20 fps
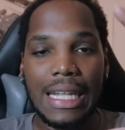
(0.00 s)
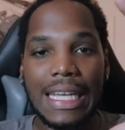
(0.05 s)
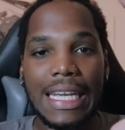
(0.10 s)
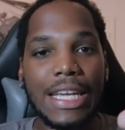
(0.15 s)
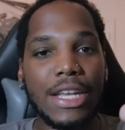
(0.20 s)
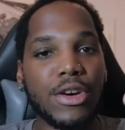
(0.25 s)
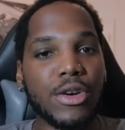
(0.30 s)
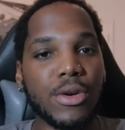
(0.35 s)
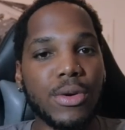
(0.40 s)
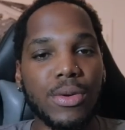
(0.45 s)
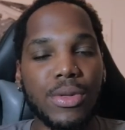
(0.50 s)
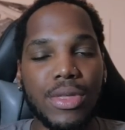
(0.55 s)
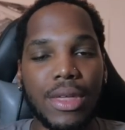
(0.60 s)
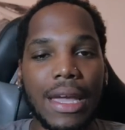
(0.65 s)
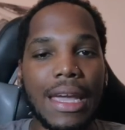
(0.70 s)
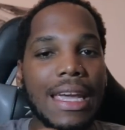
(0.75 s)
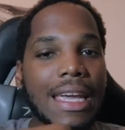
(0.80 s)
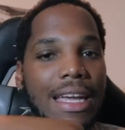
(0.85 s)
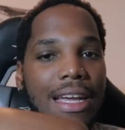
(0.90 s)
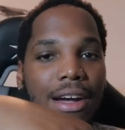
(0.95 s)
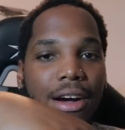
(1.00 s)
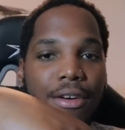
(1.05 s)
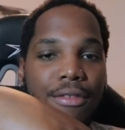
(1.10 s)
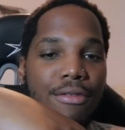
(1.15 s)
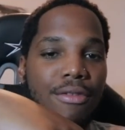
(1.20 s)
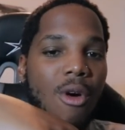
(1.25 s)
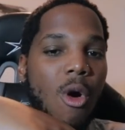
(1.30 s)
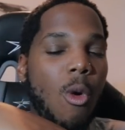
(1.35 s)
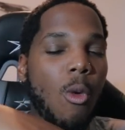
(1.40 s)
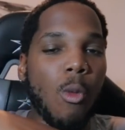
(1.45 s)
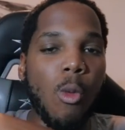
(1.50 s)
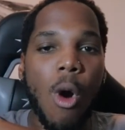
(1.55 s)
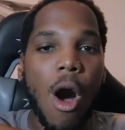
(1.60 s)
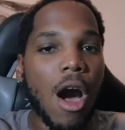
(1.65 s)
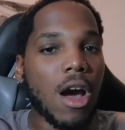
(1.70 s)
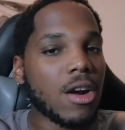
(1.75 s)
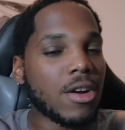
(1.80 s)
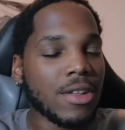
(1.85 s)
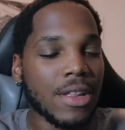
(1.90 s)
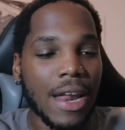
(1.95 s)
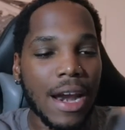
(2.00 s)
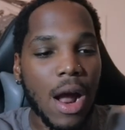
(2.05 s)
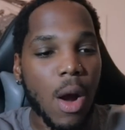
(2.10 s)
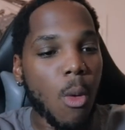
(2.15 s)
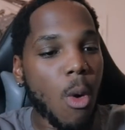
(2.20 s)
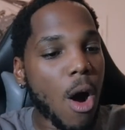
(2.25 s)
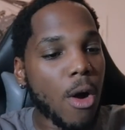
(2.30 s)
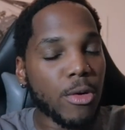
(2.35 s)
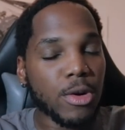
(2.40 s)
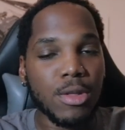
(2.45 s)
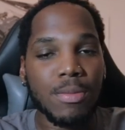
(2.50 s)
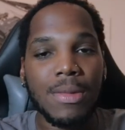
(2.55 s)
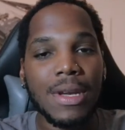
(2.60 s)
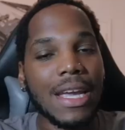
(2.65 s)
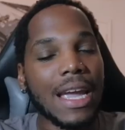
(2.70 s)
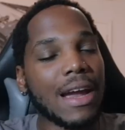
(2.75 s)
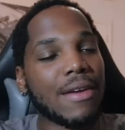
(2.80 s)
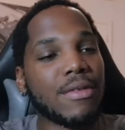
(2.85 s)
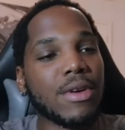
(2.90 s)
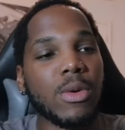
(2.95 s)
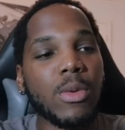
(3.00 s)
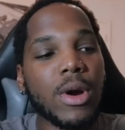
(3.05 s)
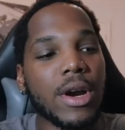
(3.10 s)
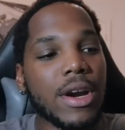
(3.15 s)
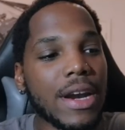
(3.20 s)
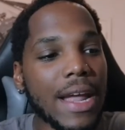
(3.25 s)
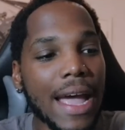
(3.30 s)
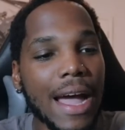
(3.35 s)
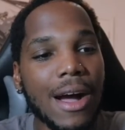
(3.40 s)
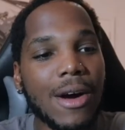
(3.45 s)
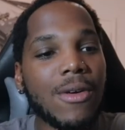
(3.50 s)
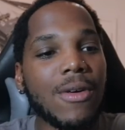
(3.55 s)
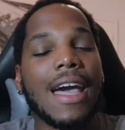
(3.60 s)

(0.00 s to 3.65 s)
liter thing of water that I walk with me everywhere now,